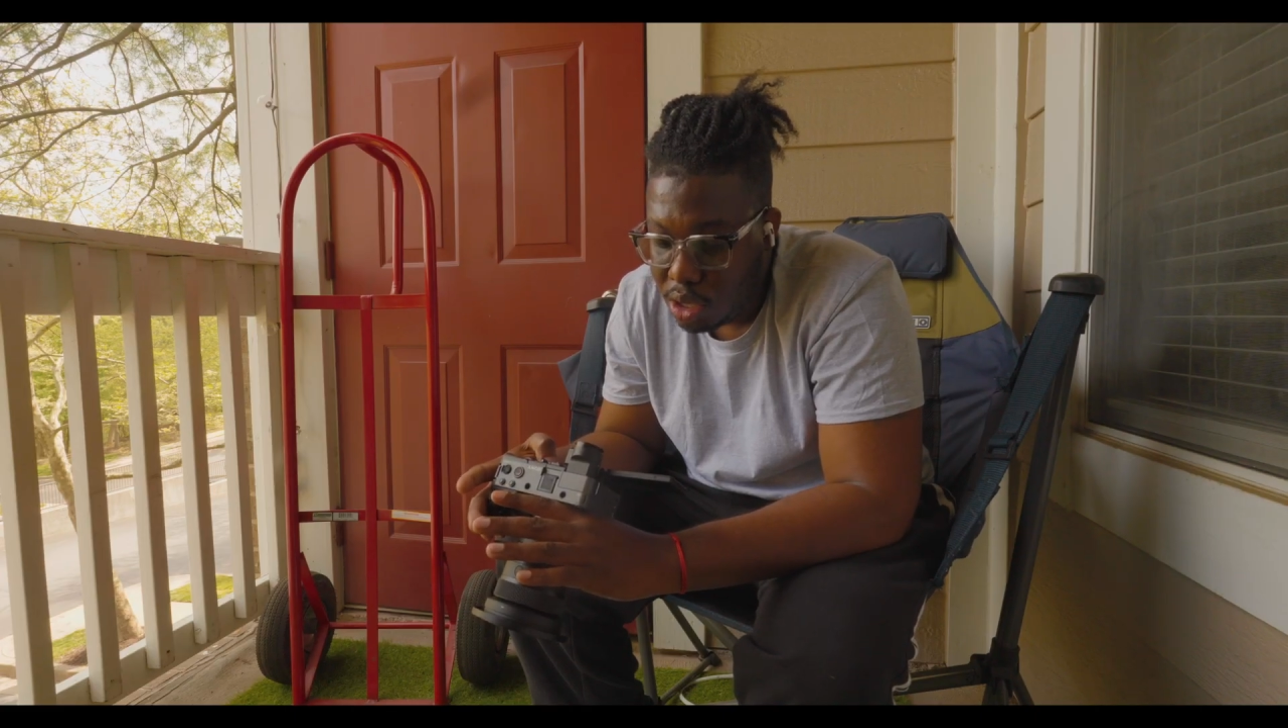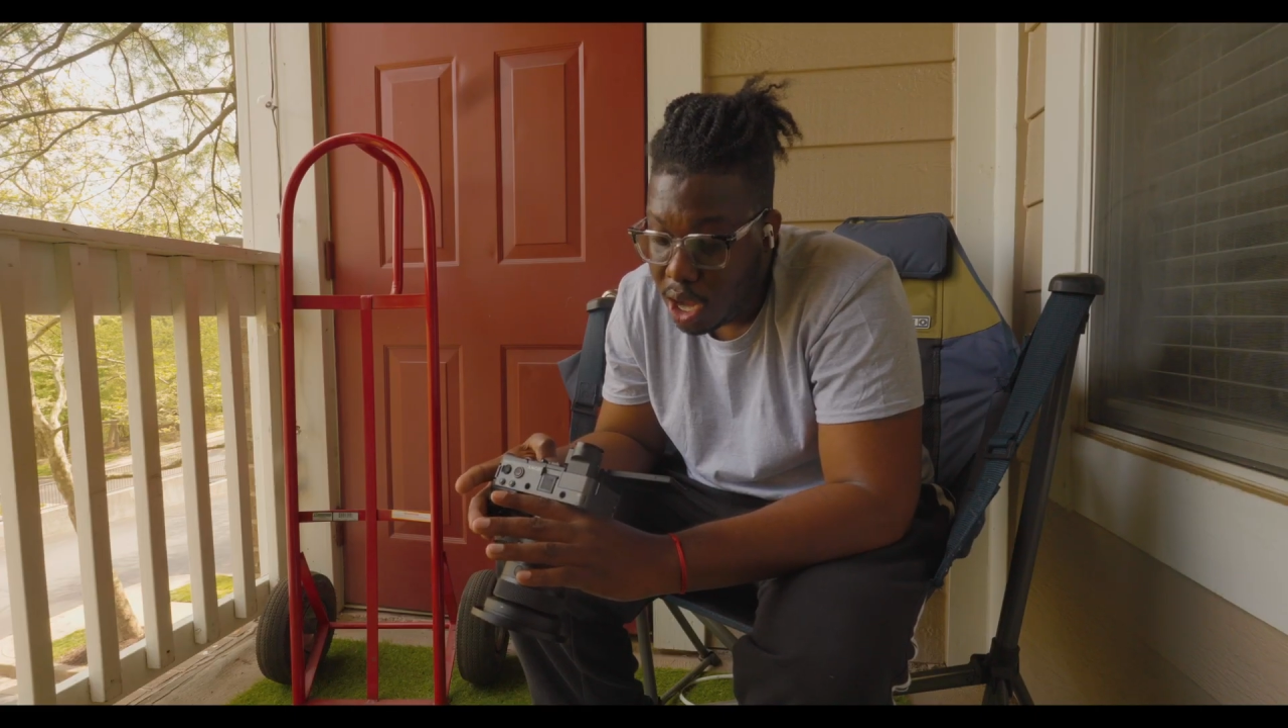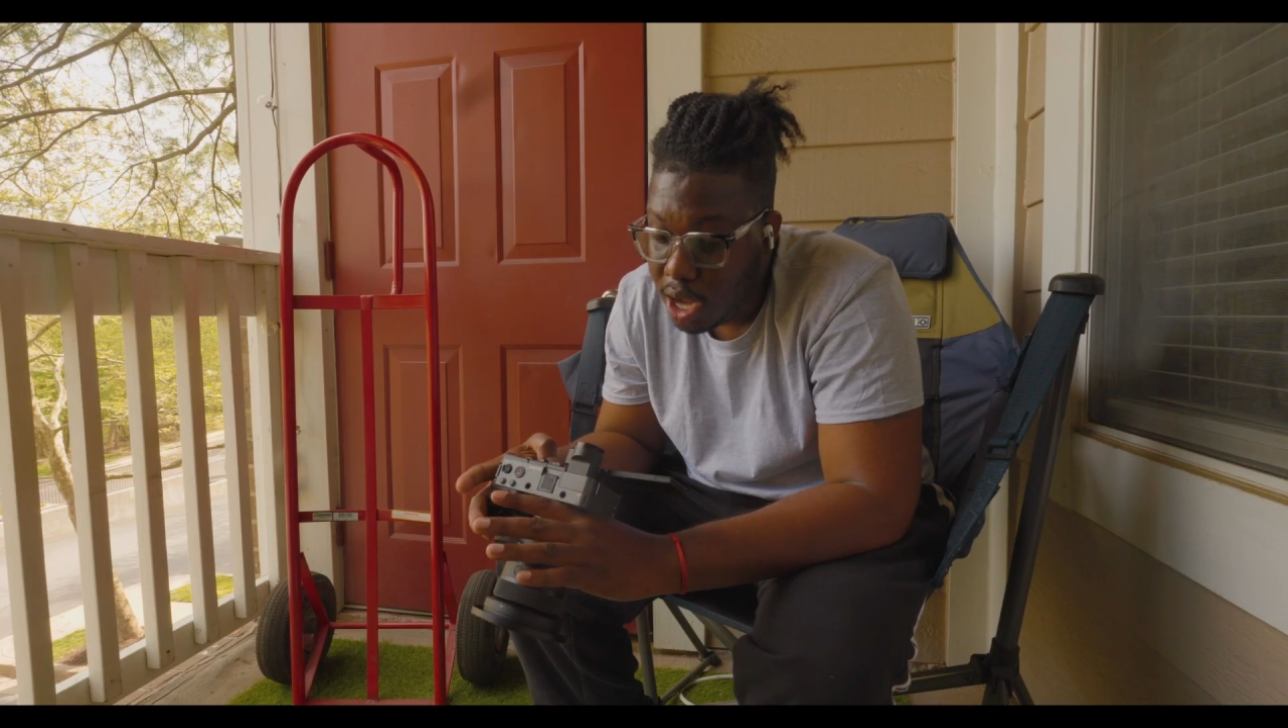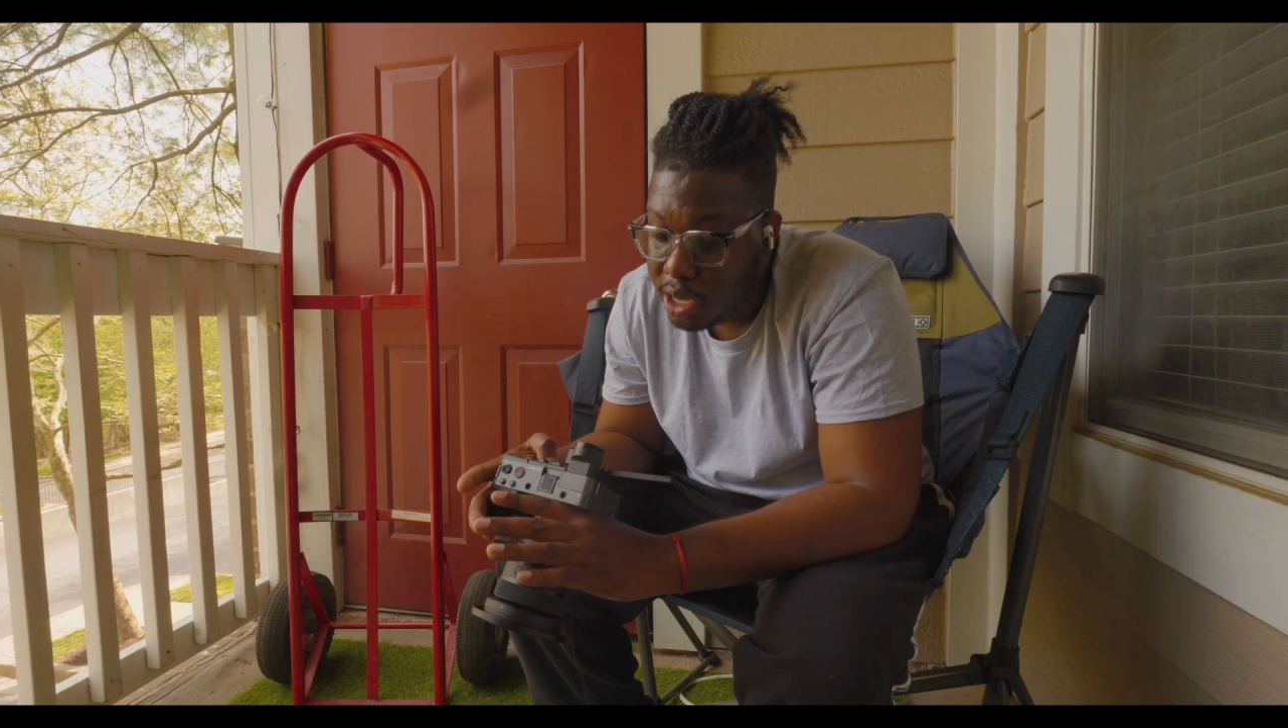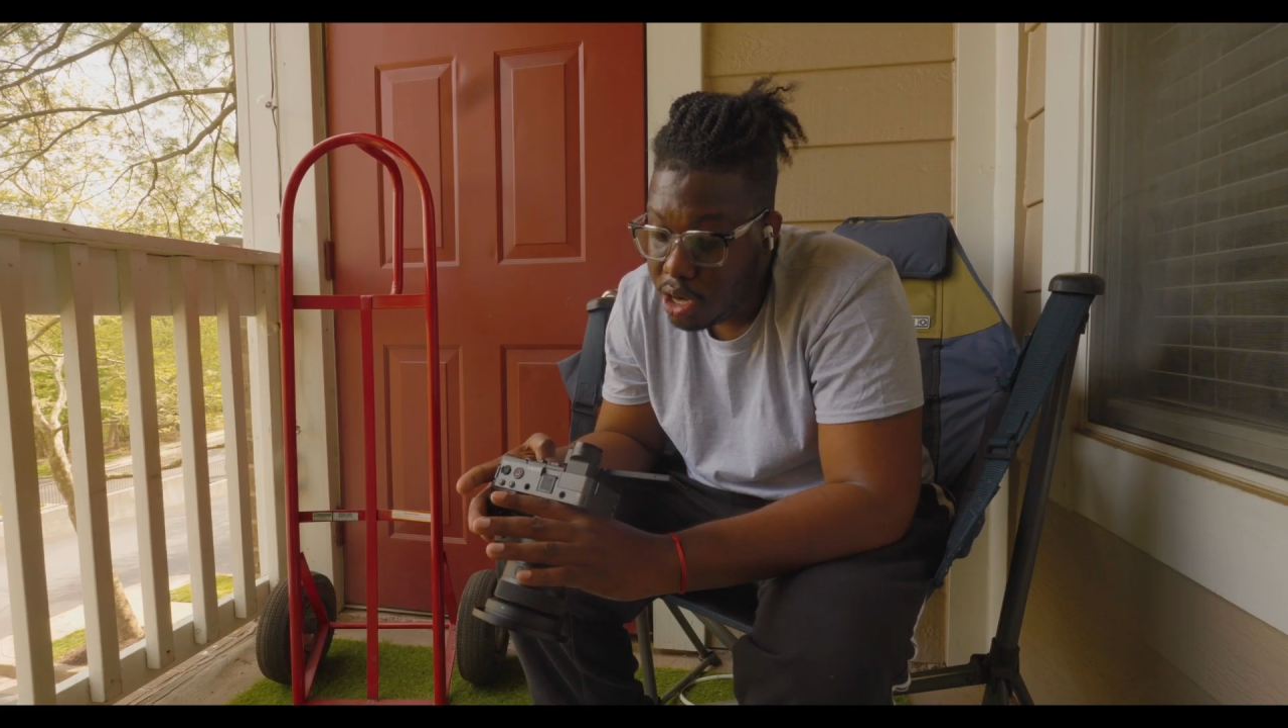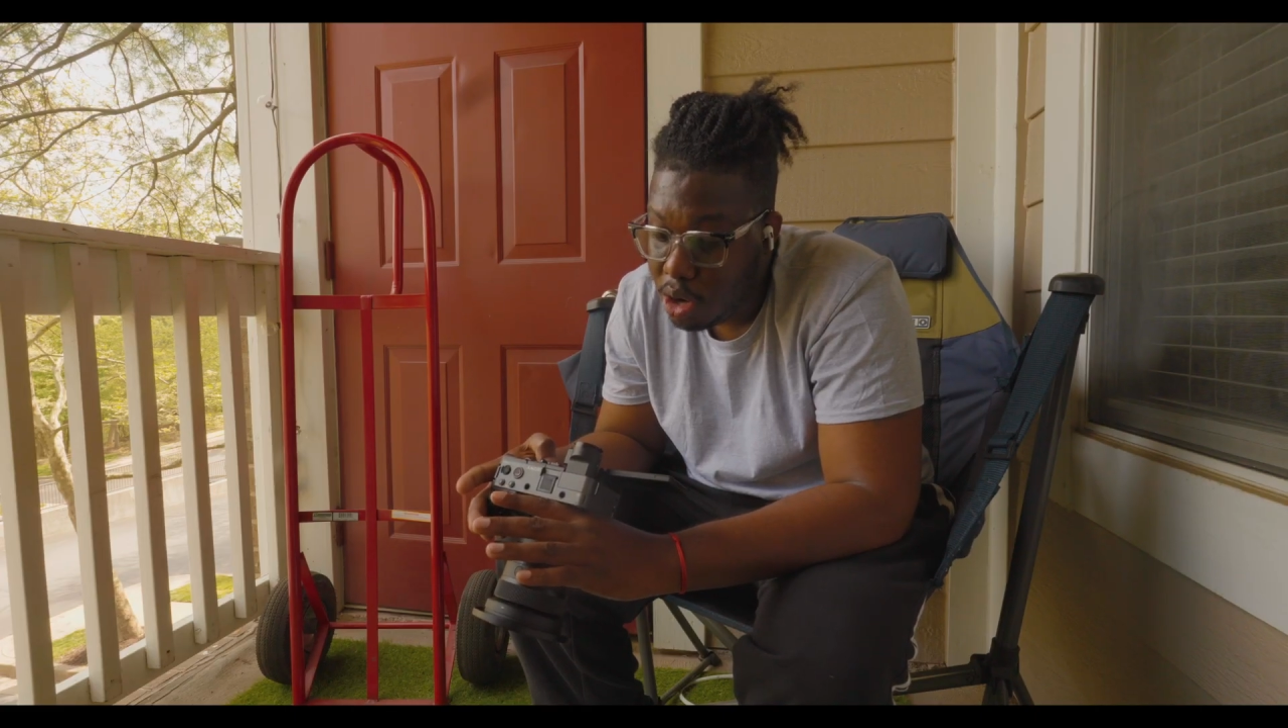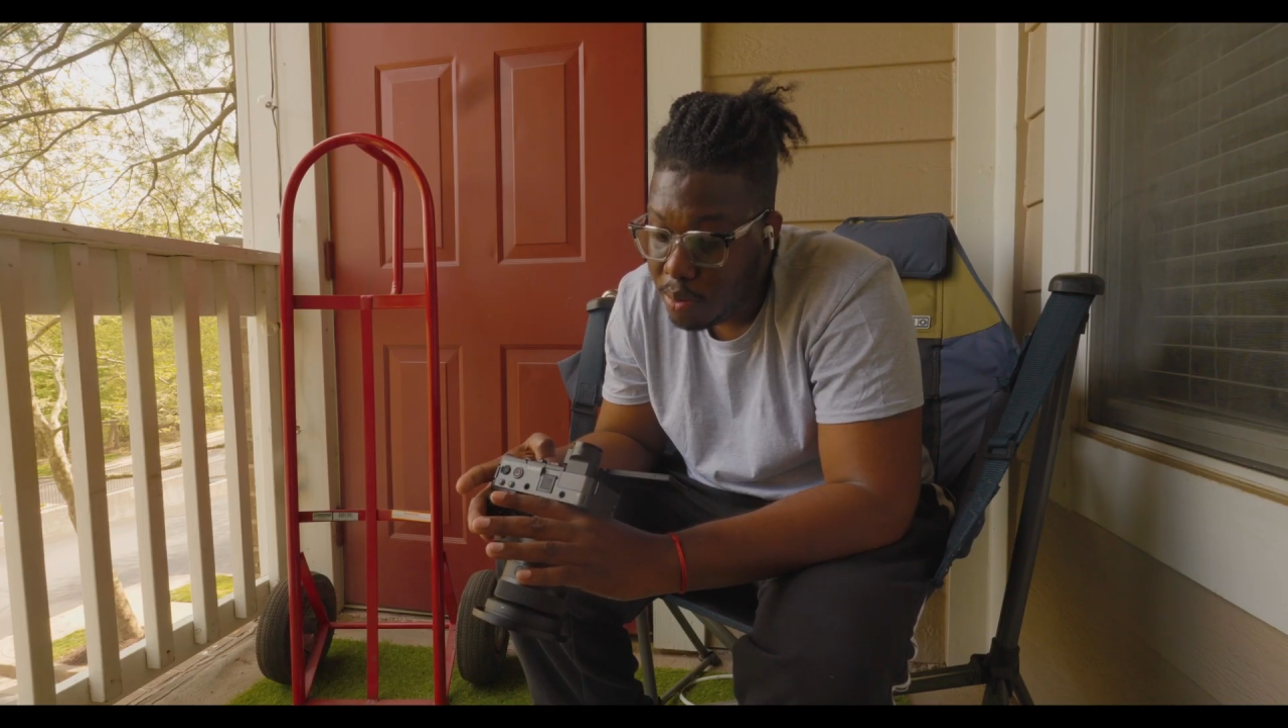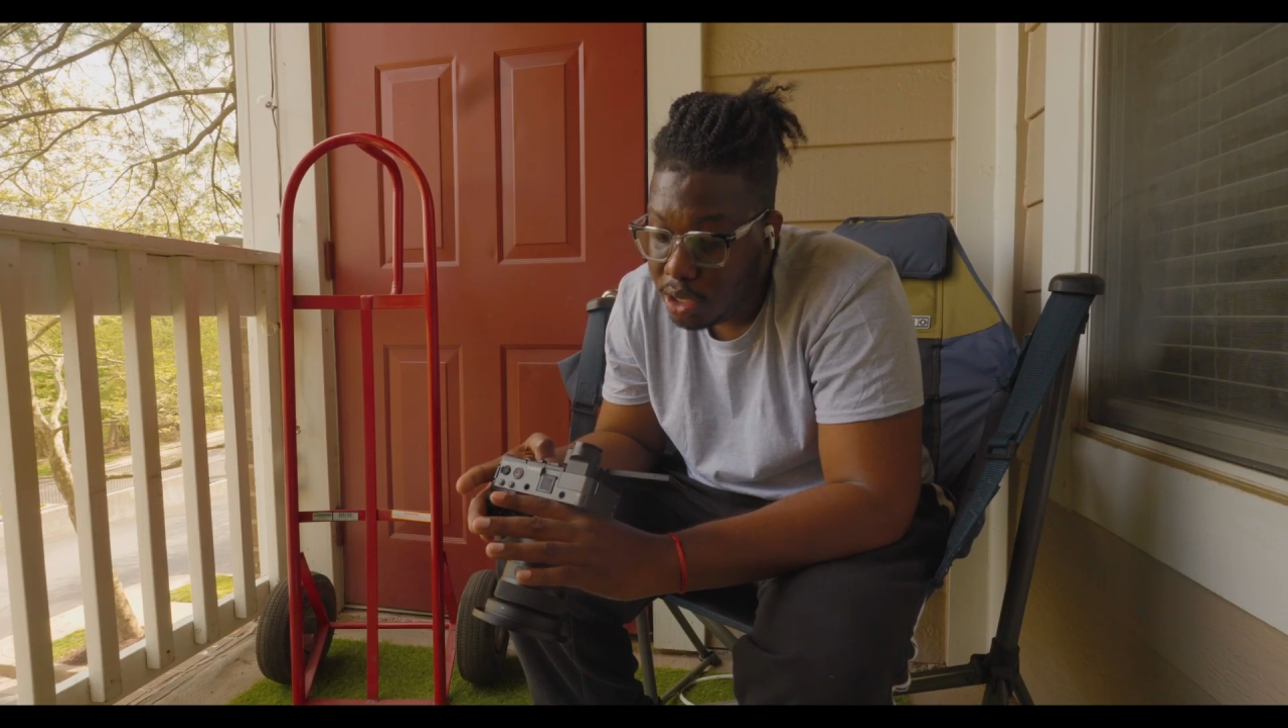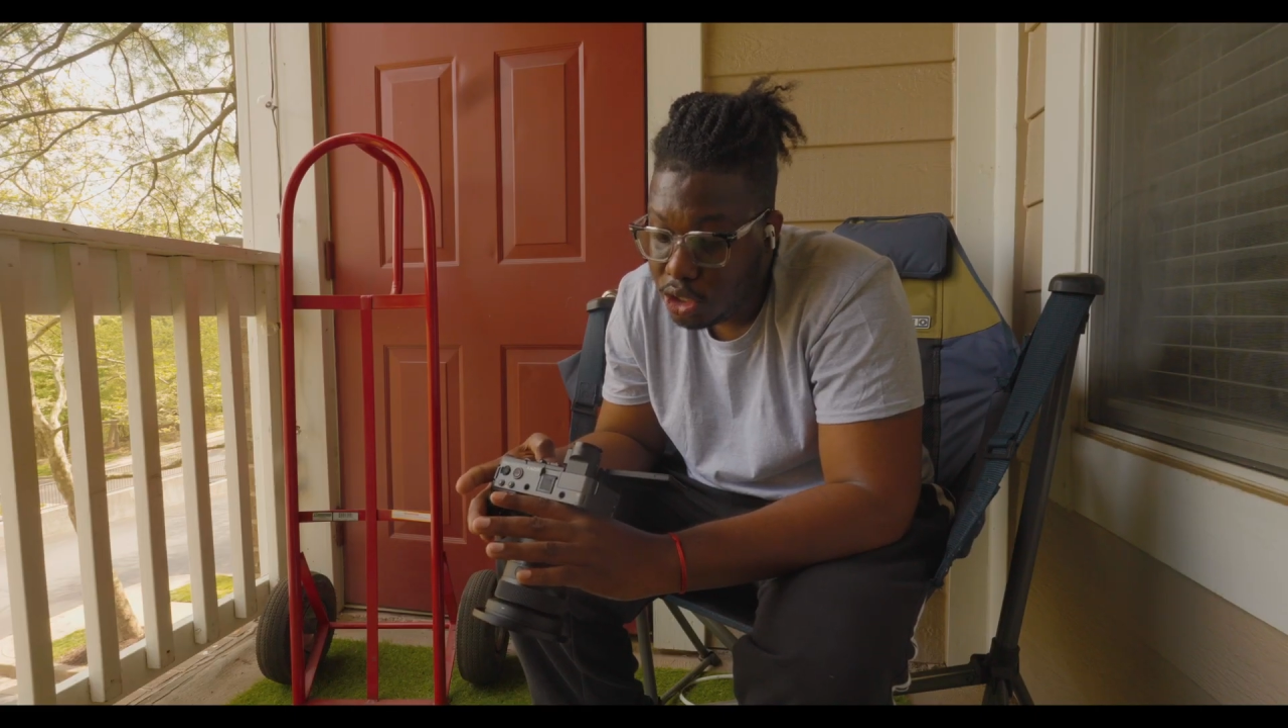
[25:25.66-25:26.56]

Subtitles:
I normally